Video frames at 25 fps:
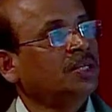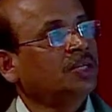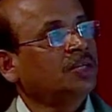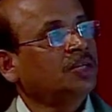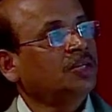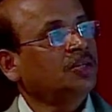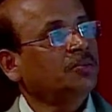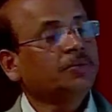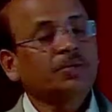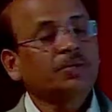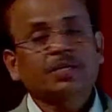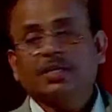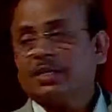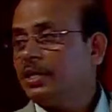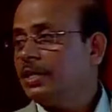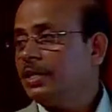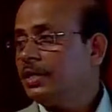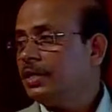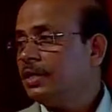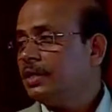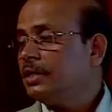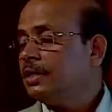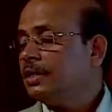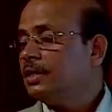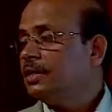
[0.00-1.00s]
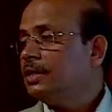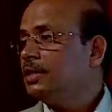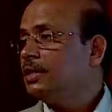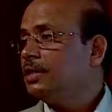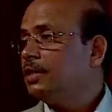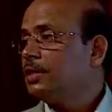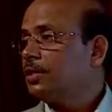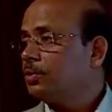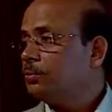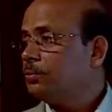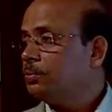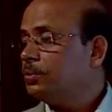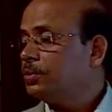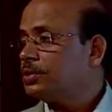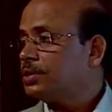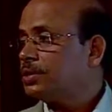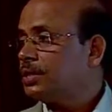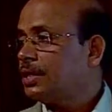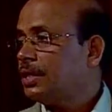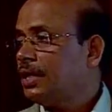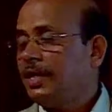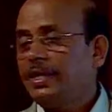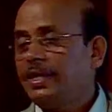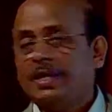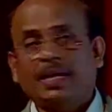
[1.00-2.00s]
numerically robust
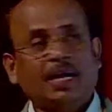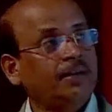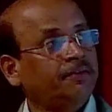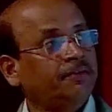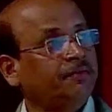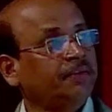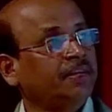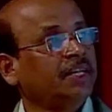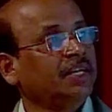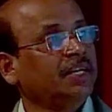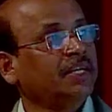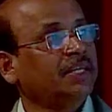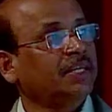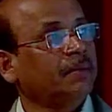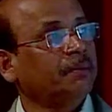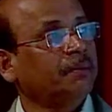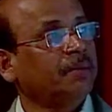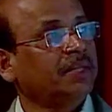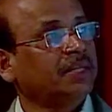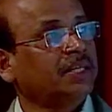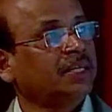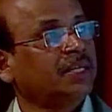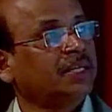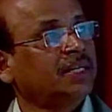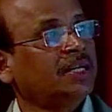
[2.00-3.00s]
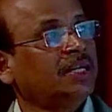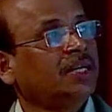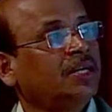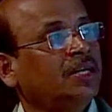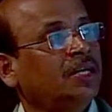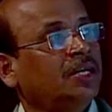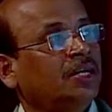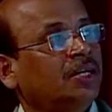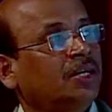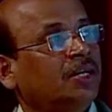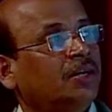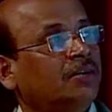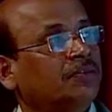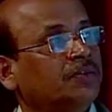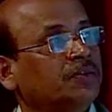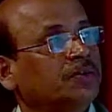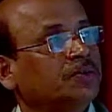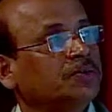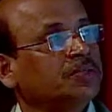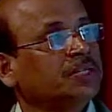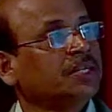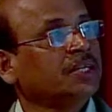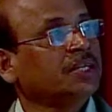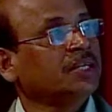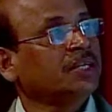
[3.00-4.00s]
and high fidelity method of
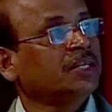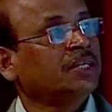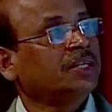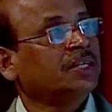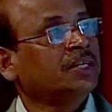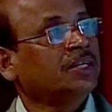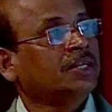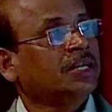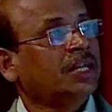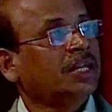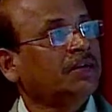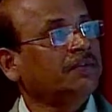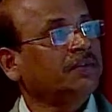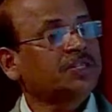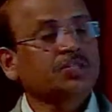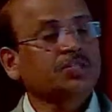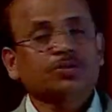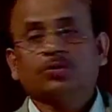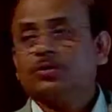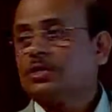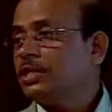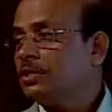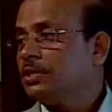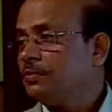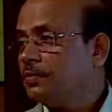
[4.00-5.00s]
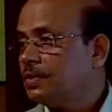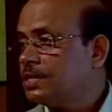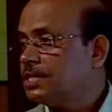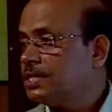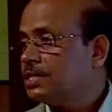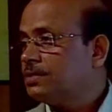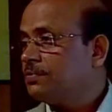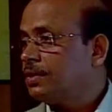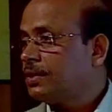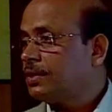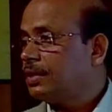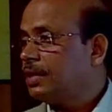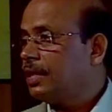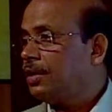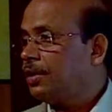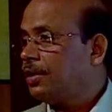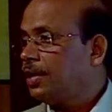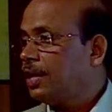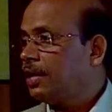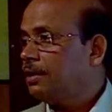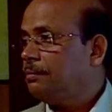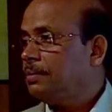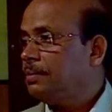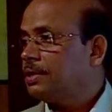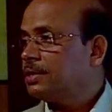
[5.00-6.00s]
using Navier-Stokes equations for the
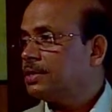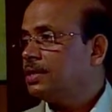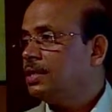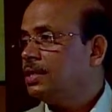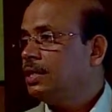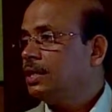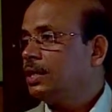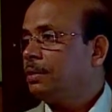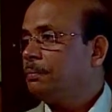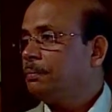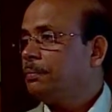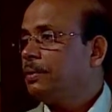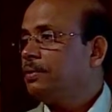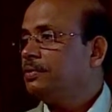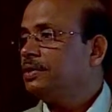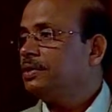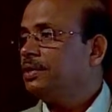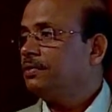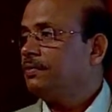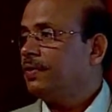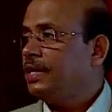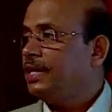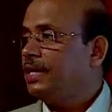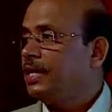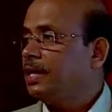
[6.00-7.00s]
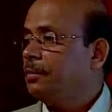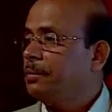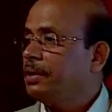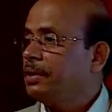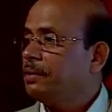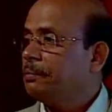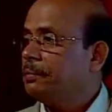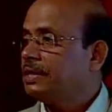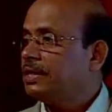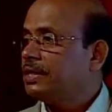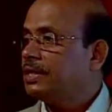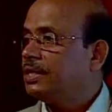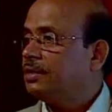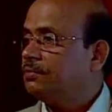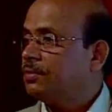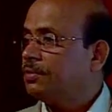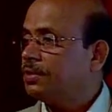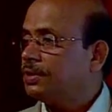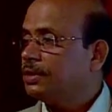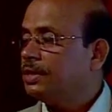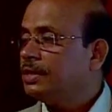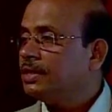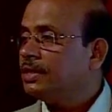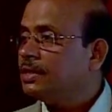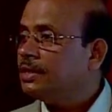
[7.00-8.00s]
aerodynamics coupled with the finite element method for
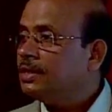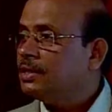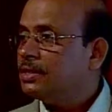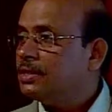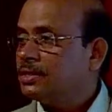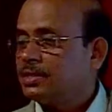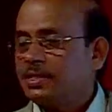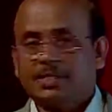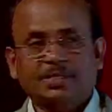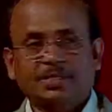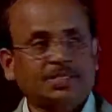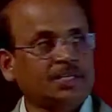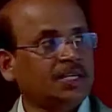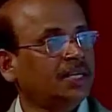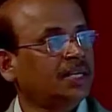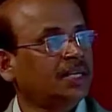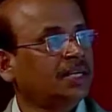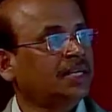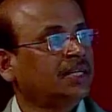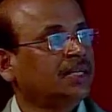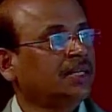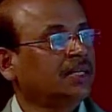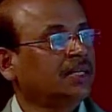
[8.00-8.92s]
the structural